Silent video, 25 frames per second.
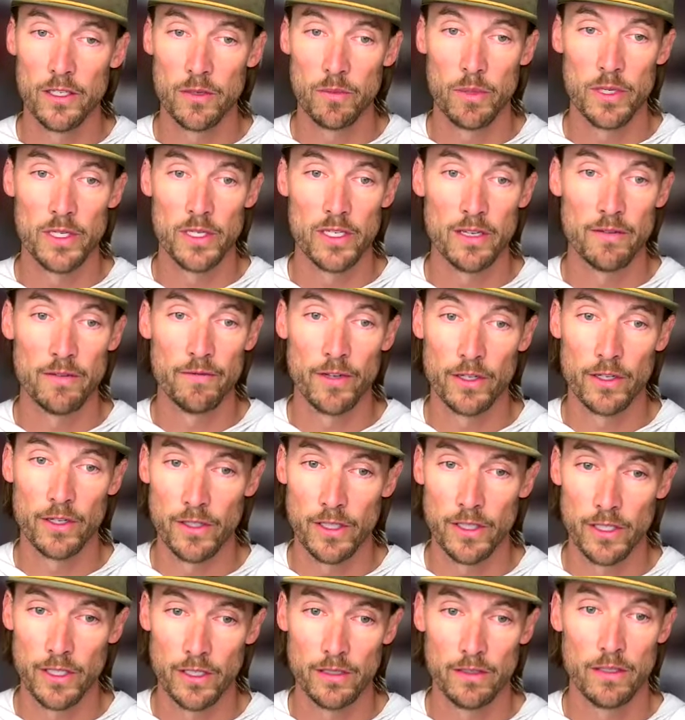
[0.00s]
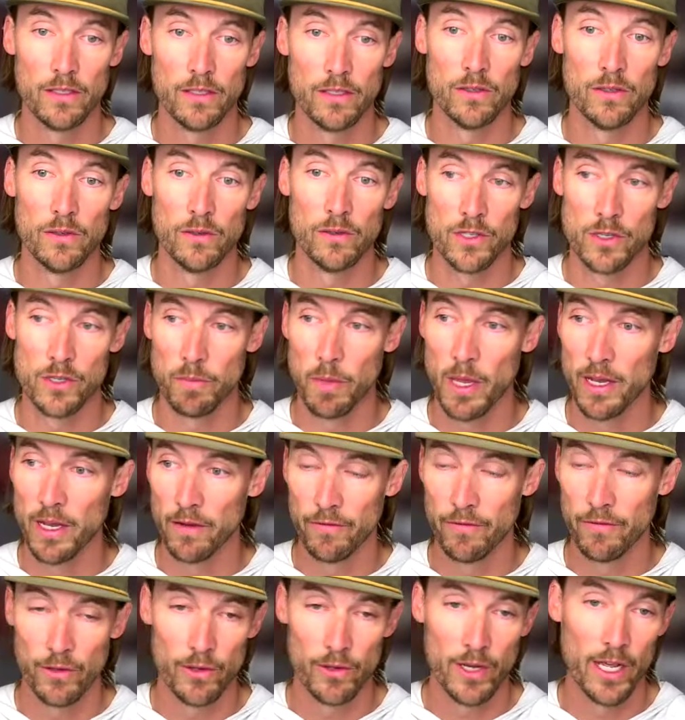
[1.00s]
specifically to spend a
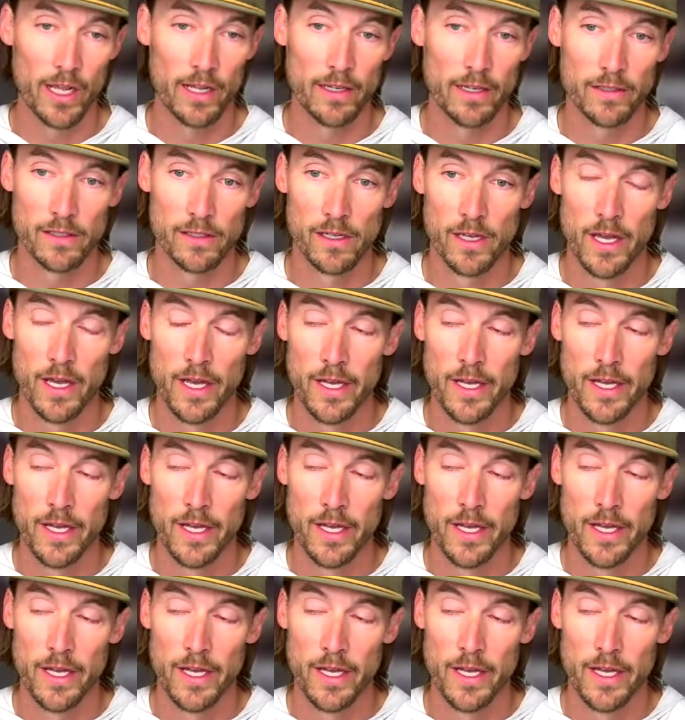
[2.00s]
few days.